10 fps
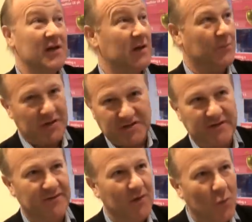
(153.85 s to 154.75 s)
the
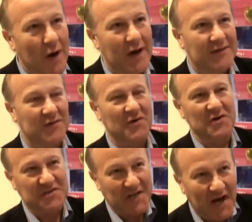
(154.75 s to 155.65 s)
pressures of the weather
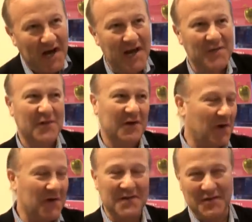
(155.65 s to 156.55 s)
and time and
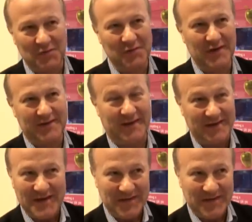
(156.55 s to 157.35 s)
cost and all those things.